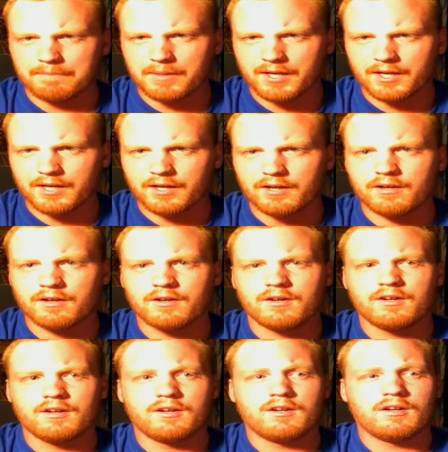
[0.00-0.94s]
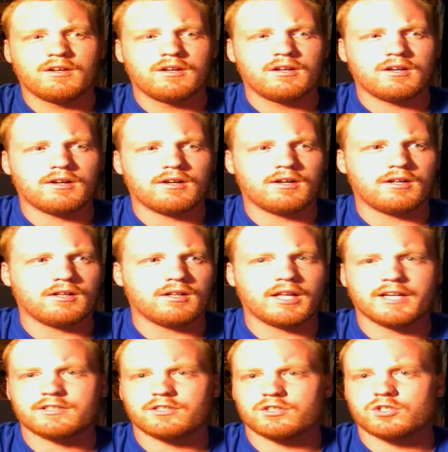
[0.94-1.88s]
maid
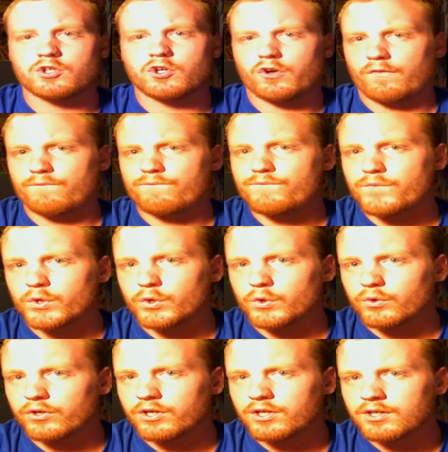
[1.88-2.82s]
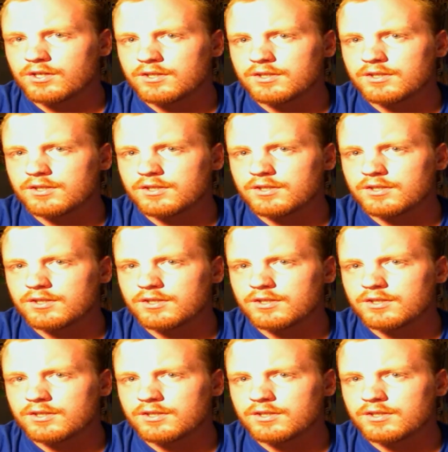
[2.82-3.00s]
likes a certain food,